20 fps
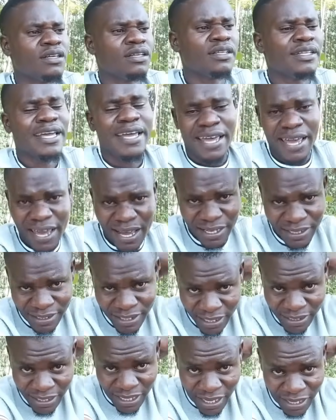the hairs
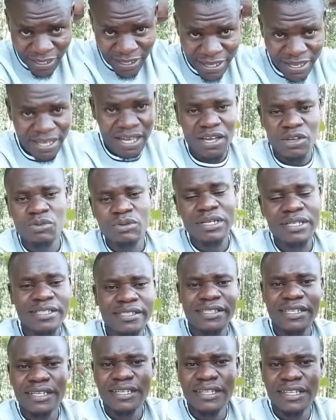that are here you will
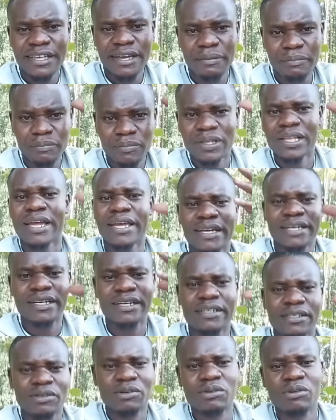see them like
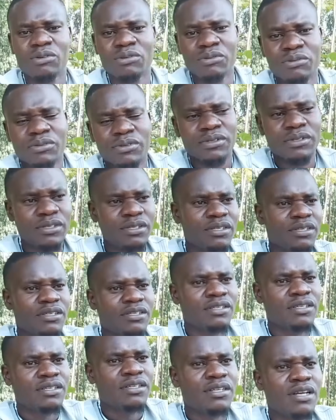you know
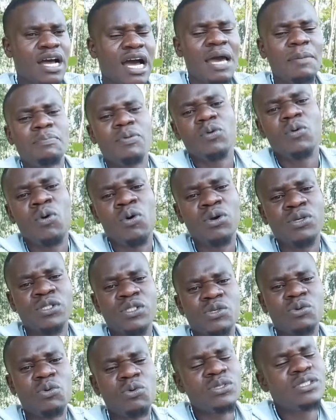a happy horse
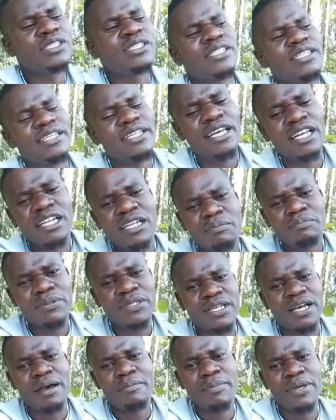you won't see the ribs
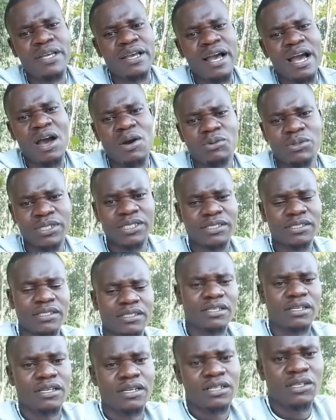coming out
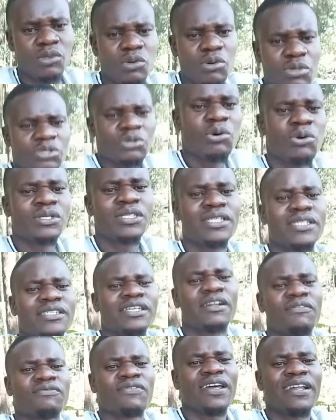those horses
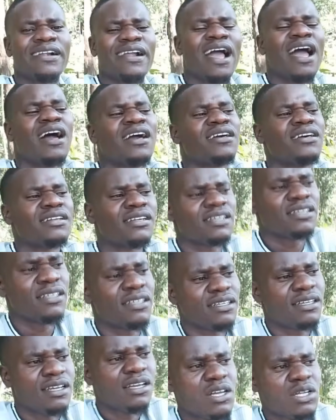are very angry
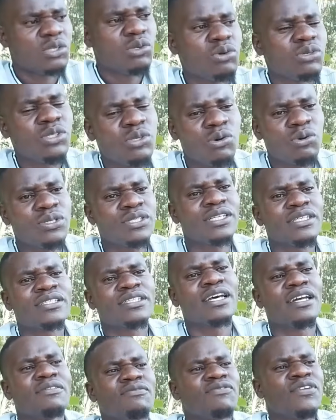those horses
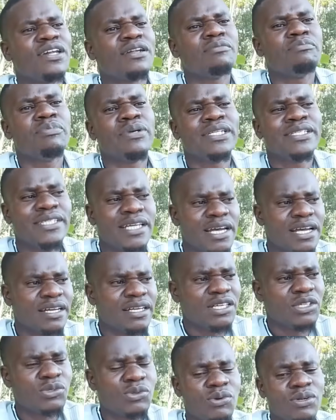are very bitter
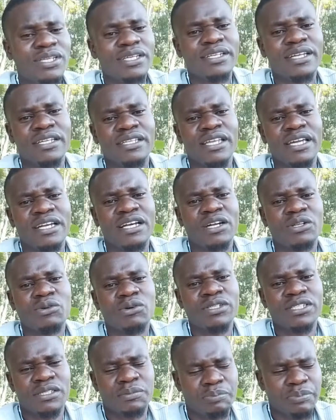it's only that they
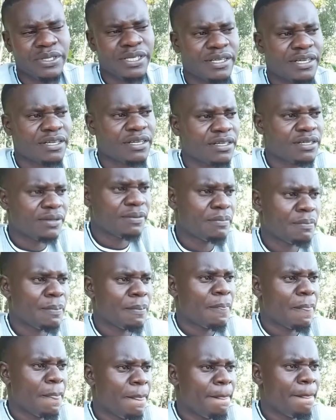cannot speak
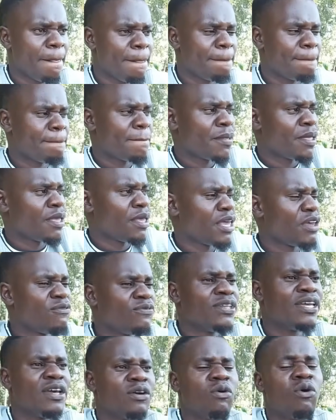if
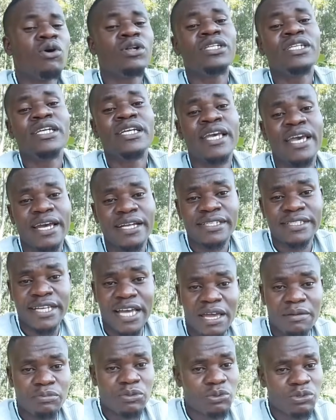they only had
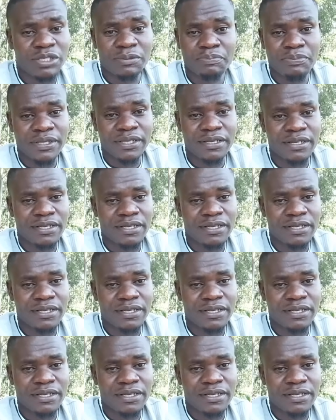time to speak